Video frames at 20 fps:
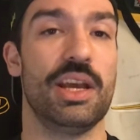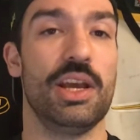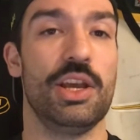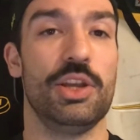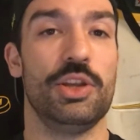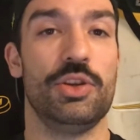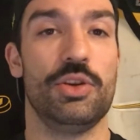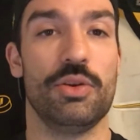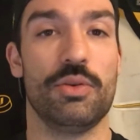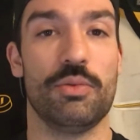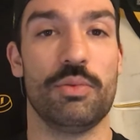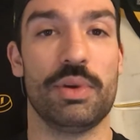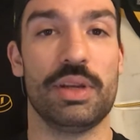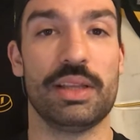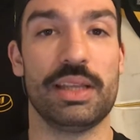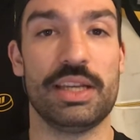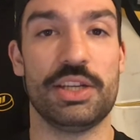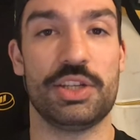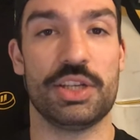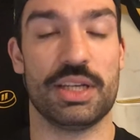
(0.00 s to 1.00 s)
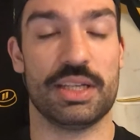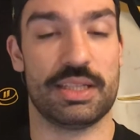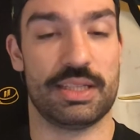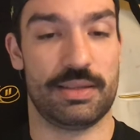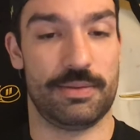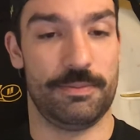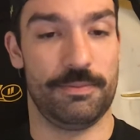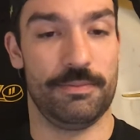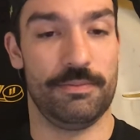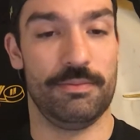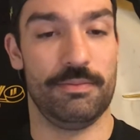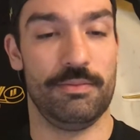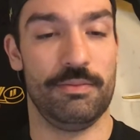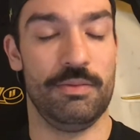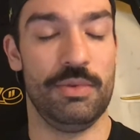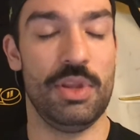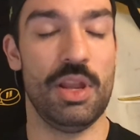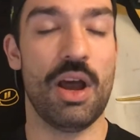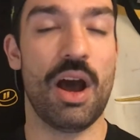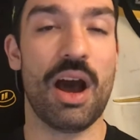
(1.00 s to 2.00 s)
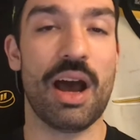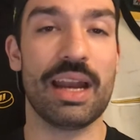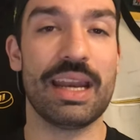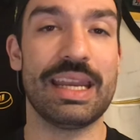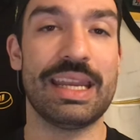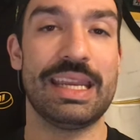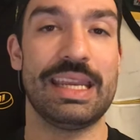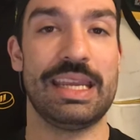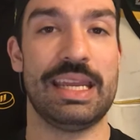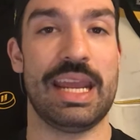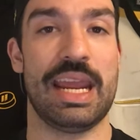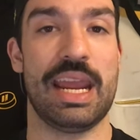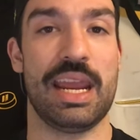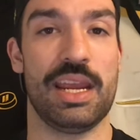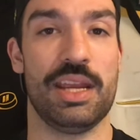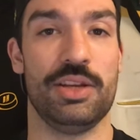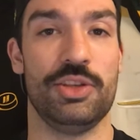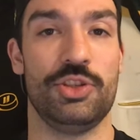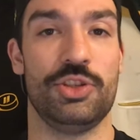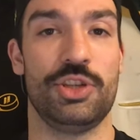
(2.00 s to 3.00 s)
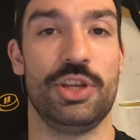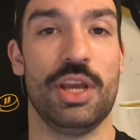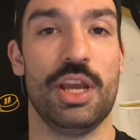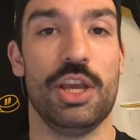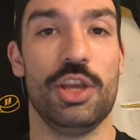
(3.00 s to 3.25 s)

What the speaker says: you're really just not engaged.